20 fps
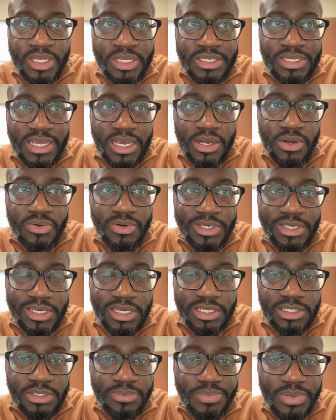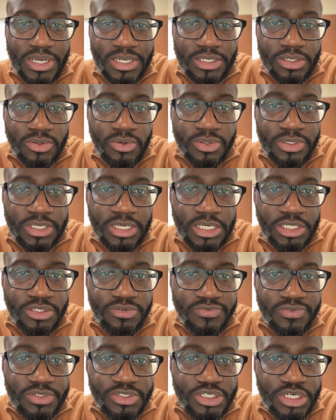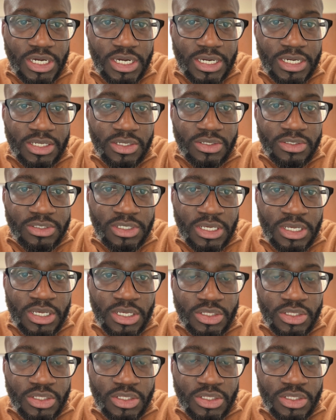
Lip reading: Now, again, depending on the age of the child,